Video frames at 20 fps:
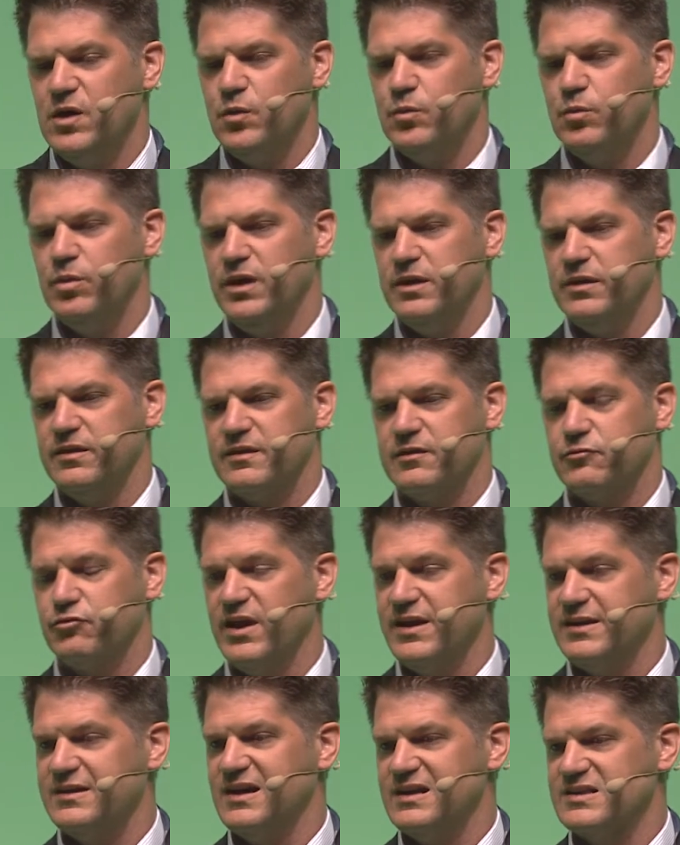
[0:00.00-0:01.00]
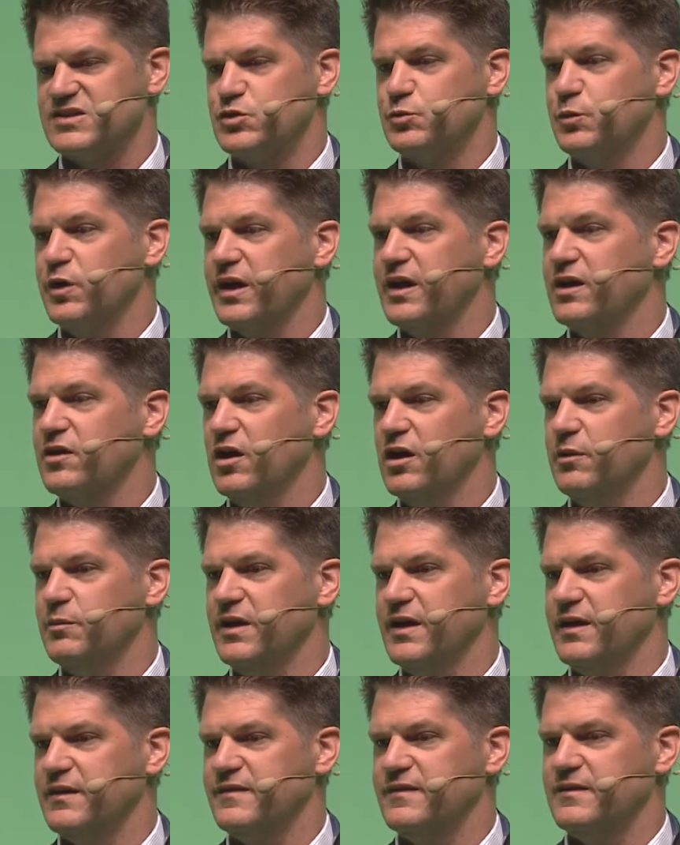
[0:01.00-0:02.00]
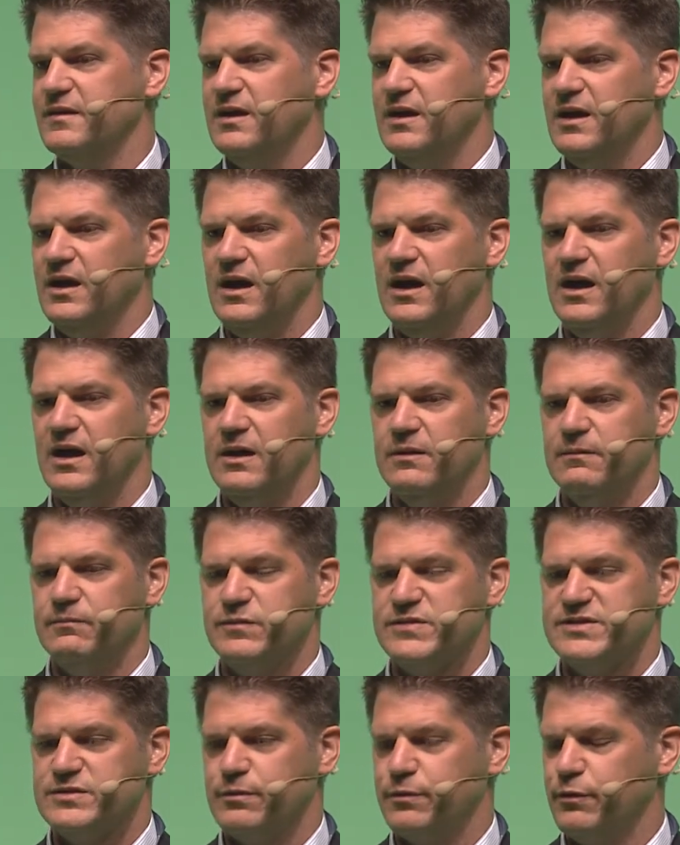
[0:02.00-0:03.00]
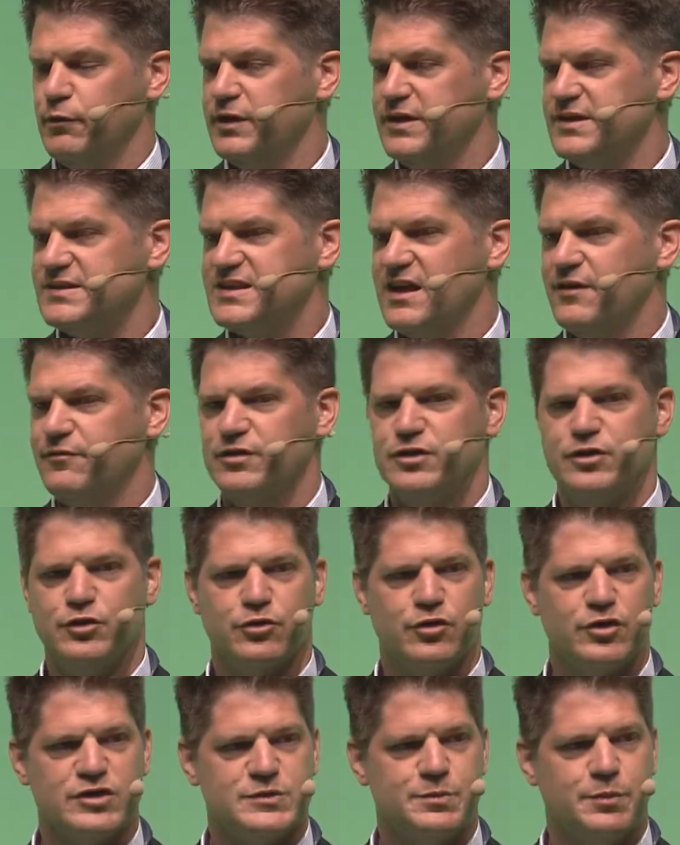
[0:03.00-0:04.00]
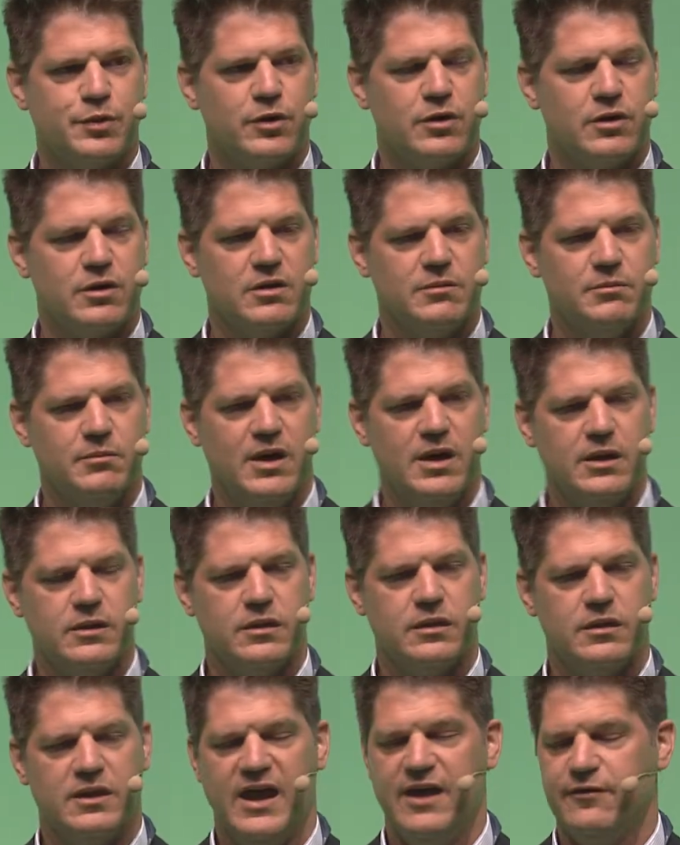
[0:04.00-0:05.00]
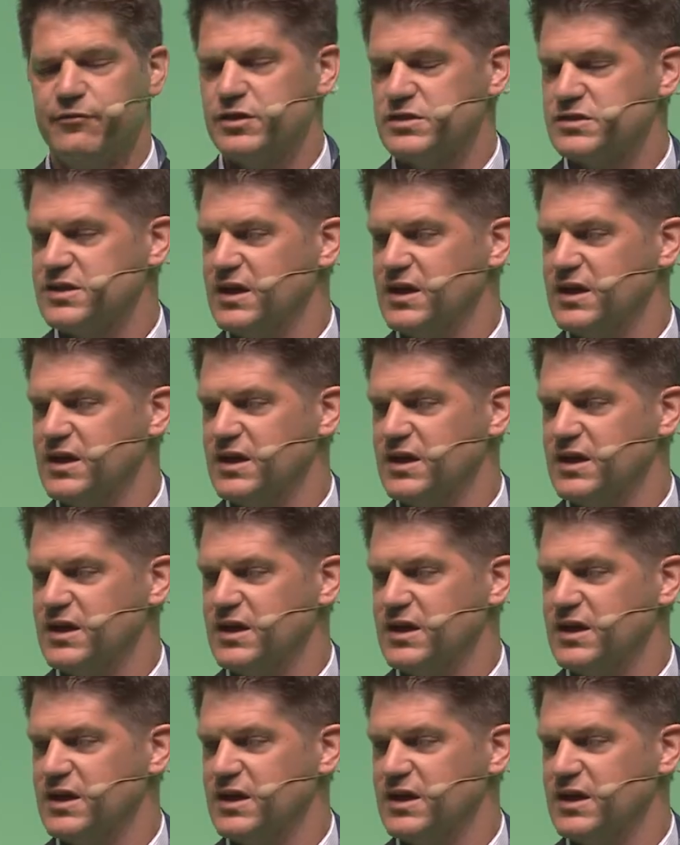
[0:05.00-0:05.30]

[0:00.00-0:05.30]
with great customer economics, 37 euros per month average